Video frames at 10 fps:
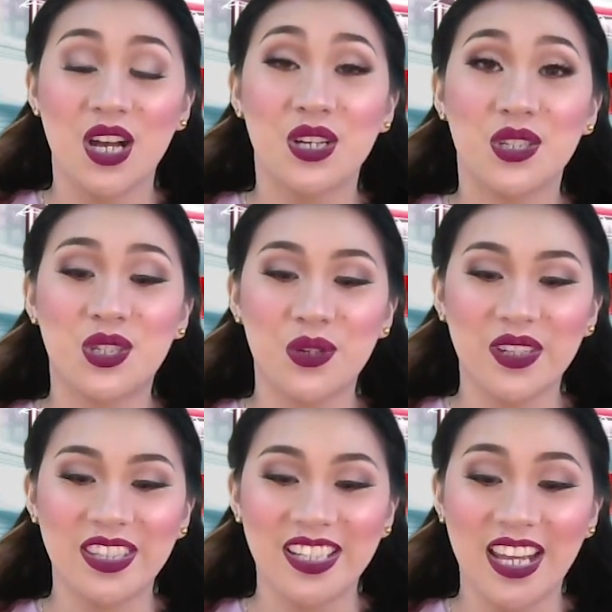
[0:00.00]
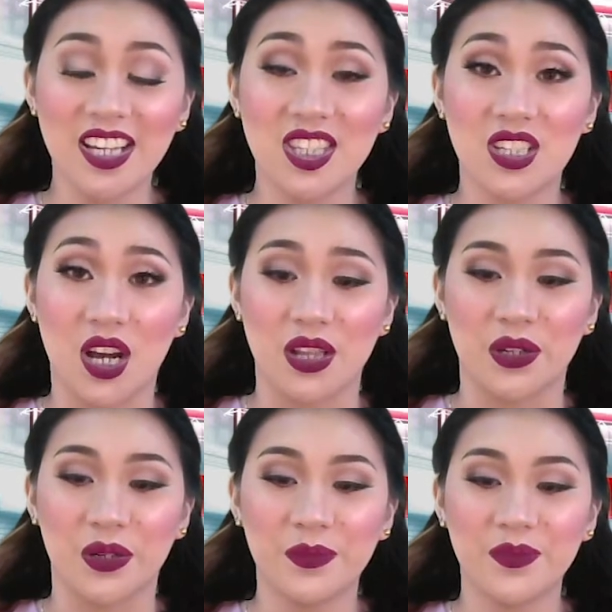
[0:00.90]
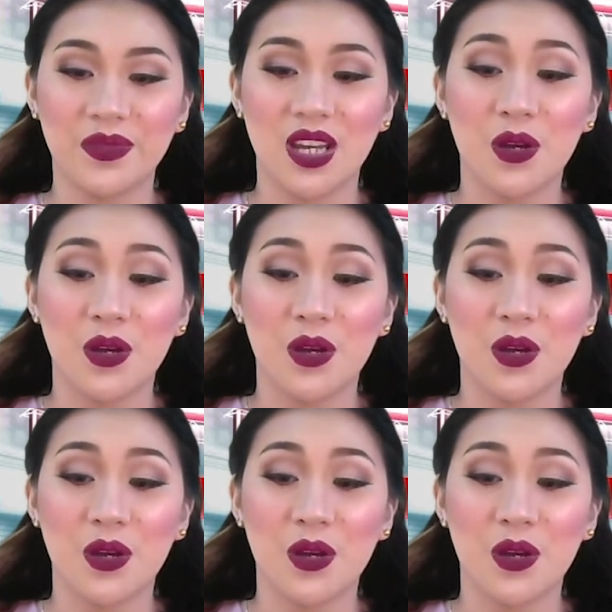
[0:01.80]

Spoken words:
So in the next column,